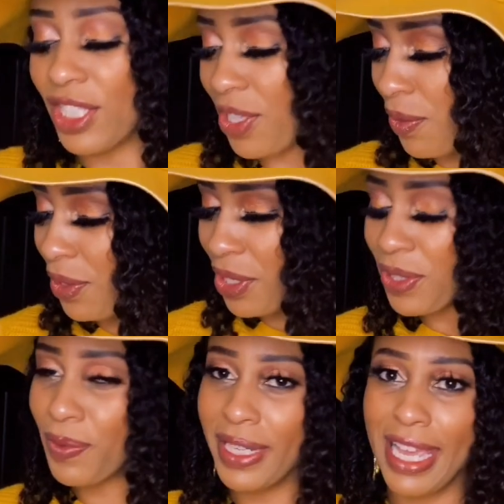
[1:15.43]
So this
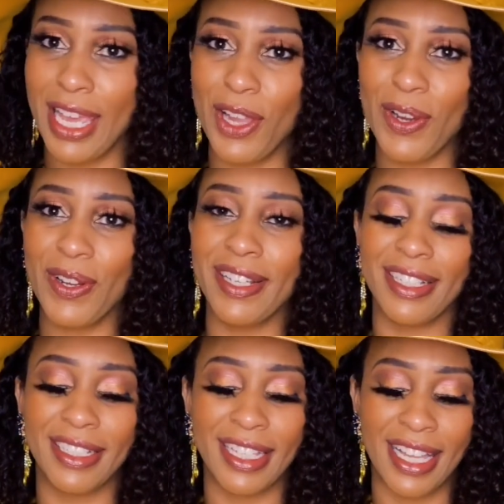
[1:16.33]
one here
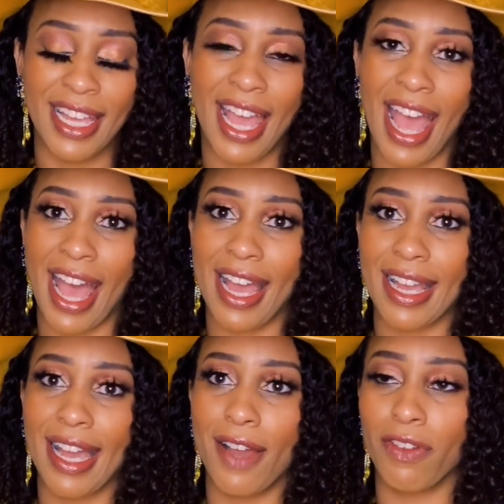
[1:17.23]
I
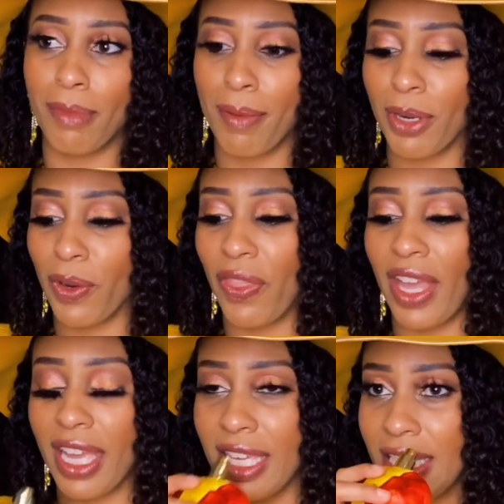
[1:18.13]
got for my
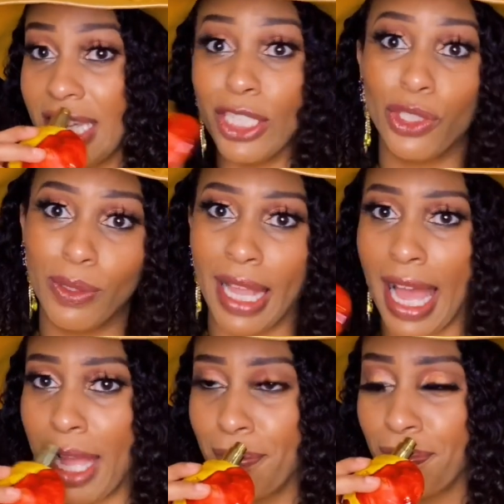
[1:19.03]
birthday in
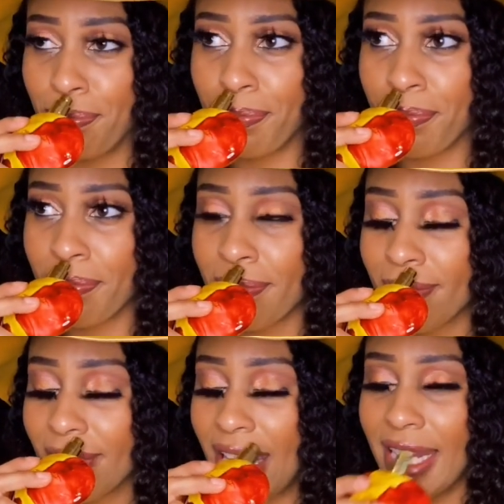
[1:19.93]
July.
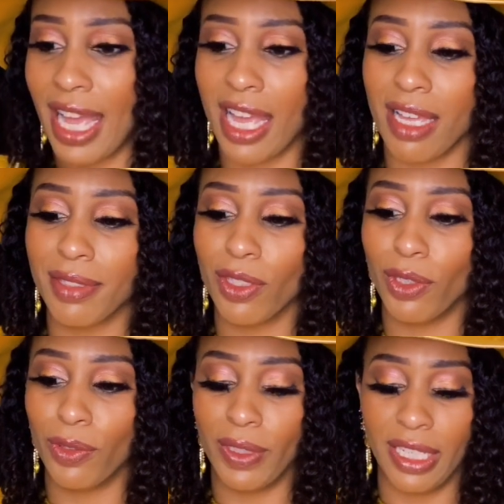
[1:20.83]
And I
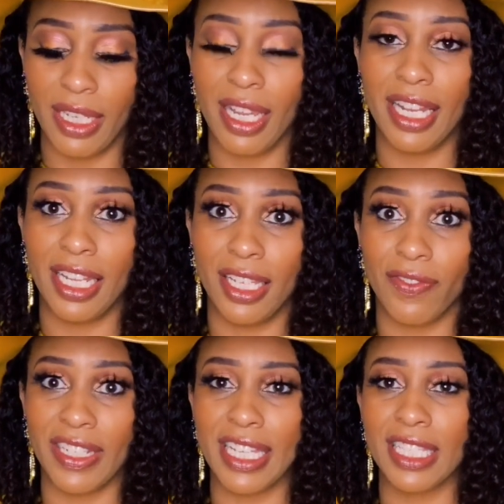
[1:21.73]
absolutely love
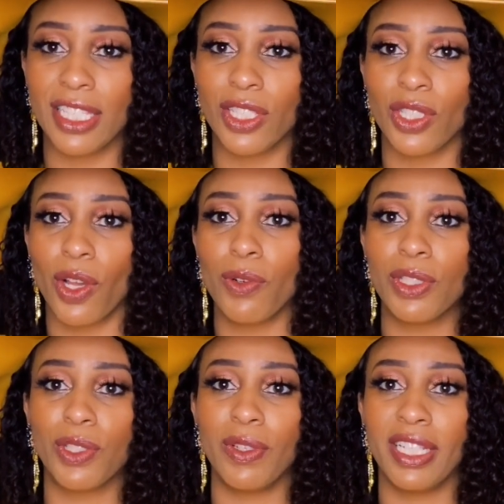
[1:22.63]
it. It's so
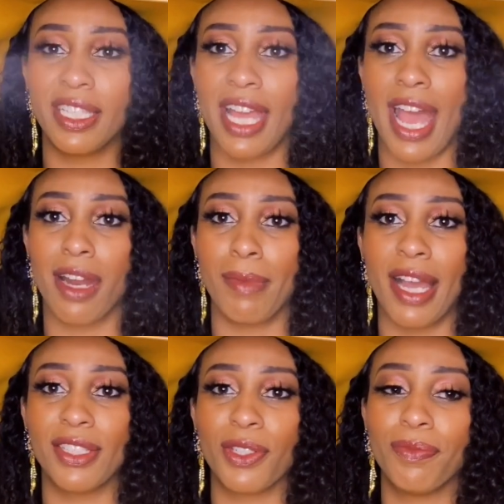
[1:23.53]
sweet. Look at that
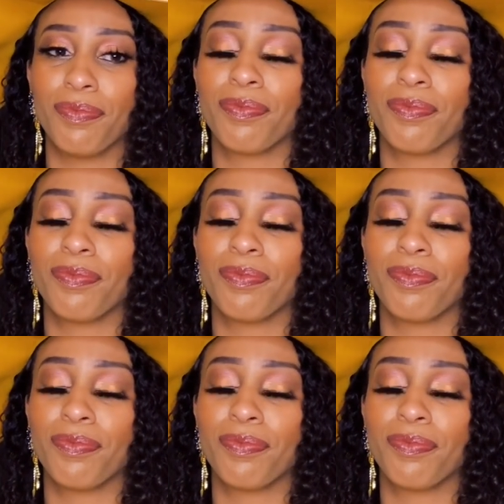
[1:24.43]
atomizer.